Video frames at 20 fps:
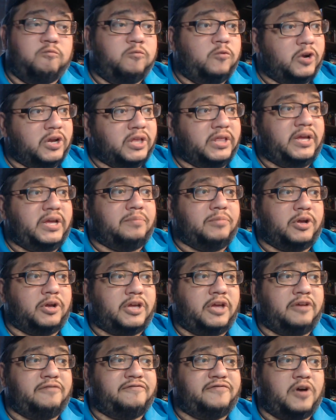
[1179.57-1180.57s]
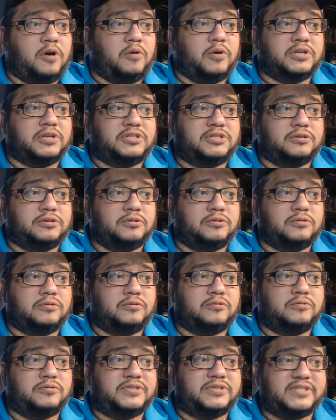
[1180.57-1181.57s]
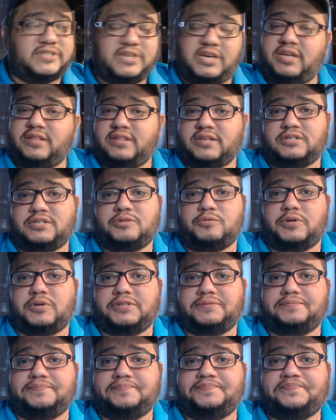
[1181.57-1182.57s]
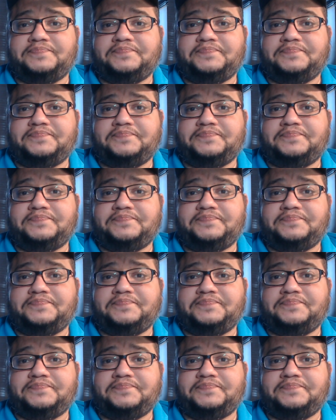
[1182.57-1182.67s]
really am looking forward to seeing this one.